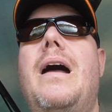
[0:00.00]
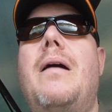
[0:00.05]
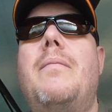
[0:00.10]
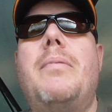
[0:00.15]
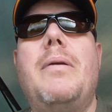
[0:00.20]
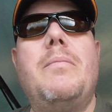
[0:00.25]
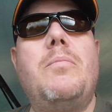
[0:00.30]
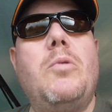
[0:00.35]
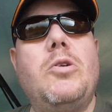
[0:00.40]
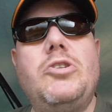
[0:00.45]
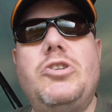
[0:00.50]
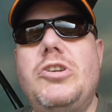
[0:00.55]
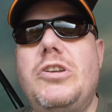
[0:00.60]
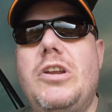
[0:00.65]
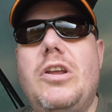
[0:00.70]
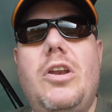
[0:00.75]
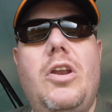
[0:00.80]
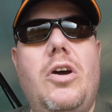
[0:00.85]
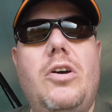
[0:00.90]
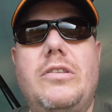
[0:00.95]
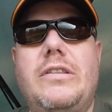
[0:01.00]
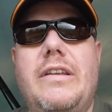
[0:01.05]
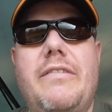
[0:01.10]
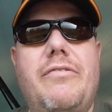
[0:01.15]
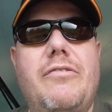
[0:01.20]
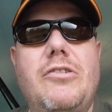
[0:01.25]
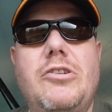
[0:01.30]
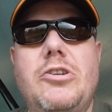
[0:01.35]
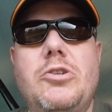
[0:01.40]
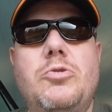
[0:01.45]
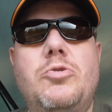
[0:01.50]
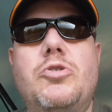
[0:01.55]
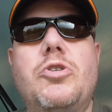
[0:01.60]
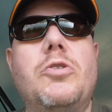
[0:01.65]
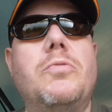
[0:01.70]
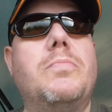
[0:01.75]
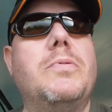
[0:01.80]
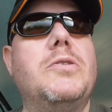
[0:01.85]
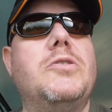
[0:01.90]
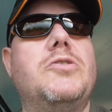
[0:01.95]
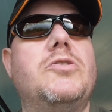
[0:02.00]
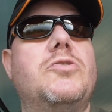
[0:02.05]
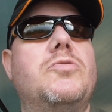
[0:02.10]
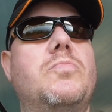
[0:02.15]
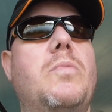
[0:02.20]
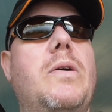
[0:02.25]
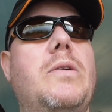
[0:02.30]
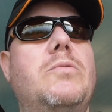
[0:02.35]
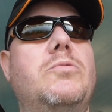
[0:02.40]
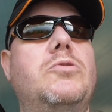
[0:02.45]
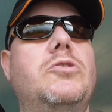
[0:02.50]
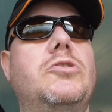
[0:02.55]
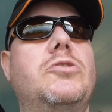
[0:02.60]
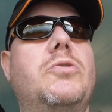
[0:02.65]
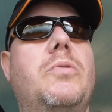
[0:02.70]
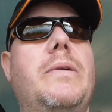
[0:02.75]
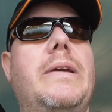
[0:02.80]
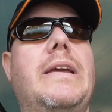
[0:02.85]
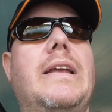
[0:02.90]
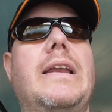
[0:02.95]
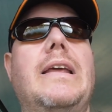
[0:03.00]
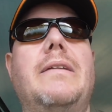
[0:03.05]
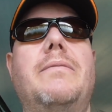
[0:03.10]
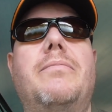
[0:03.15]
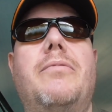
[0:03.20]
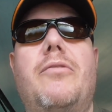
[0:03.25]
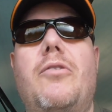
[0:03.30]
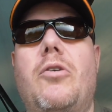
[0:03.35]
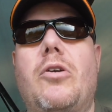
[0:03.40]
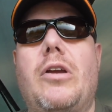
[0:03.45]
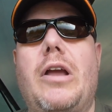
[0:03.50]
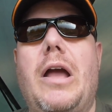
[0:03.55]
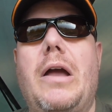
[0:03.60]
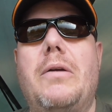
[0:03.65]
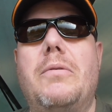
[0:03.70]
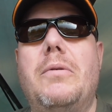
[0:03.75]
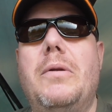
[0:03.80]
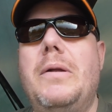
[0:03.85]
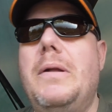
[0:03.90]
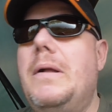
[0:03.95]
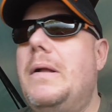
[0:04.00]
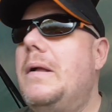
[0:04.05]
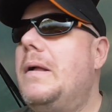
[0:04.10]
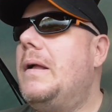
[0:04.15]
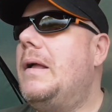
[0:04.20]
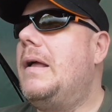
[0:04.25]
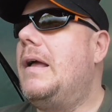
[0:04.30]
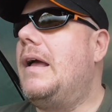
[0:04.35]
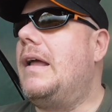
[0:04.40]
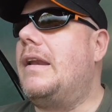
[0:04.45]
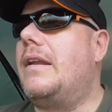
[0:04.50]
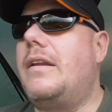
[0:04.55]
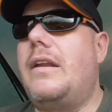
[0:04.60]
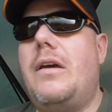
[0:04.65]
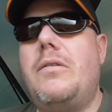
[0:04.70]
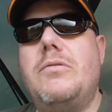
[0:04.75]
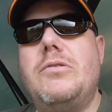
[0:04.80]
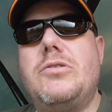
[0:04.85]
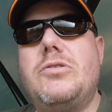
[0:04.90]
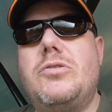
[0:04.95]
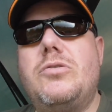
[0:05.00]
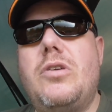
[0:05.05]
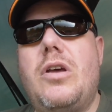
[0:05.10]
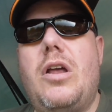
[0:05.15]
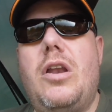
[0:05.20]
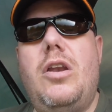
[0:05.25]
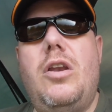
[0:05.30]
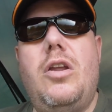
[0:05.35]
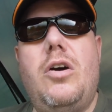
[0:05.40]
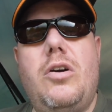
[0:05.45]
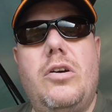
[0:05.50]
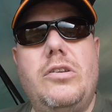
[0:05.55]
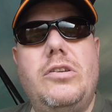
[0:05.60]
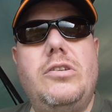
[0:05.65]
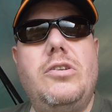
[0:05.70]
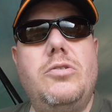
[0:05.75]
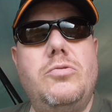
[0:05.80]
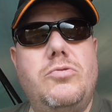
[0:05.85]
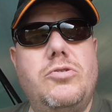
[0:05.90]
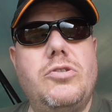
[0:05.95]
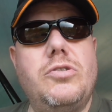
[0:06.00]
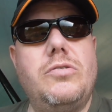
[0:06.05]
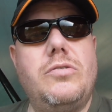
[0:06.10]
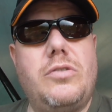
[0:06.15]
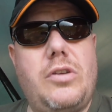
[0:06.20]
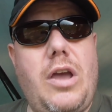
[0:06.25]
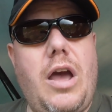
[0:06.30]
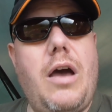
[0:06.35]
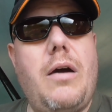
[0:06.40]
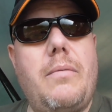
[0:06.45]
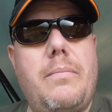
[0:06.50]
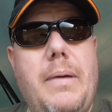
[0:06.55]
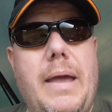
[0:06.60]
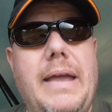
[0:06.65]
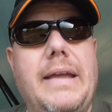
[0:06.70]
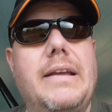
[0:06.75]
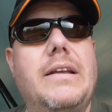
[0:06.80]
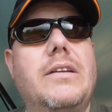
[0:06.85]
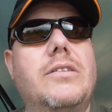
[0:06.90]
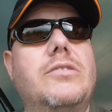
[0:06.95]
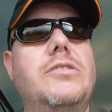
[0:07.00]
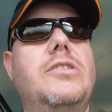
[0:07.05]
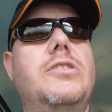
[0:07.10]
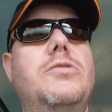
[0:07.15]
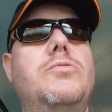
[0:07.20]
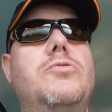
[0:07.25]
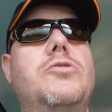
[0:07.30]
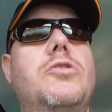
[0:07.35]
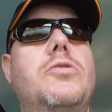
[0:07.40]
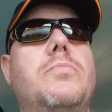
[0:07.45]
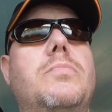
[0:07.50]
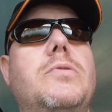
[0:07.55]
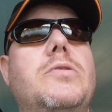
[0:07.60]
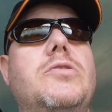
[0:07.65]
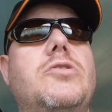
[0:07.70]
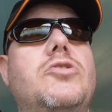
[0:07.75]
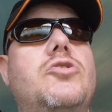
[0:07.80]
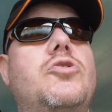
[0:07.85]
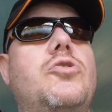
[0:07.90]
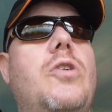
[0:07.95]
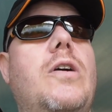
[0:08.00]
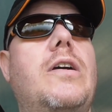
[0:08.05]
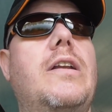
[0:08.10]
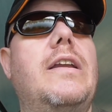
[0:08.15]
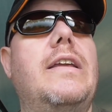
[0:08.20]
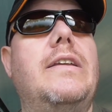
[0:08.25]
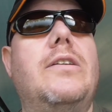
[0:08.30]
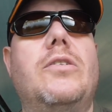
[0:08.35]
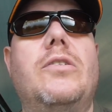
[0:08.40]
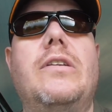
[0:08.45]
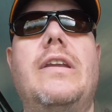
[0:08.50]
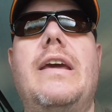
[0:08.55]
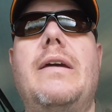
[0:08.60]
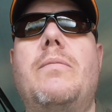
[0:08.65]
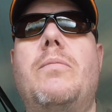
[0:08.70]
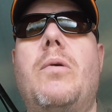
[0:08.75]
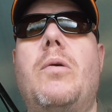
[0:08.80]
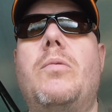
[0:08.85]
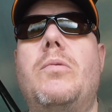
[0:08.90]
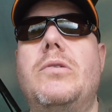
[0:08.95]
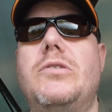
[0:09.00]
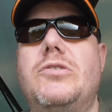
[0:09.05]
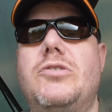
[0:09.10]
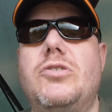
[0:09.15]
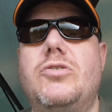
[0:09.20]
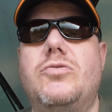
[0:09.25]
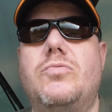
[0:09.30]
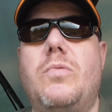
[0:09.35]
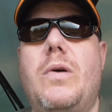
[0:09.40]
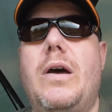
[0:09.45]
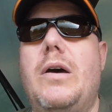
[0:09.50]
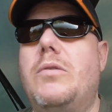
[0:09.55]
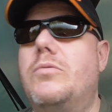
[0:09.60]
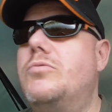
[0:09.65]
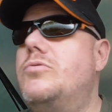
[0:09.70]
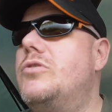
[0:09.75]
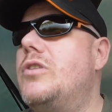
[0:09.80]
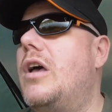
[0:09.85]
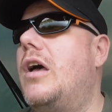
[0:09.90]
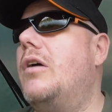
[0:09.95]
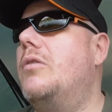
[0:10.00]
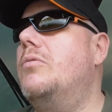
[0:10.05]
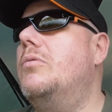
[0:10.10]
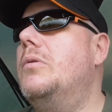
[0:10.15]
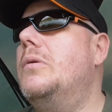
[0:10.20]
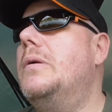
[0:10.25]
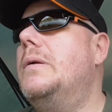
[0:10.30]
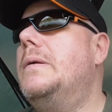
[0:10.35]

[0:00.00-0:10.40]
I've been watching a lot of different YouTubers as well, just quickly before I go. And I noticed a lot of carp angler YouTubers are struggling on their waters as well. So,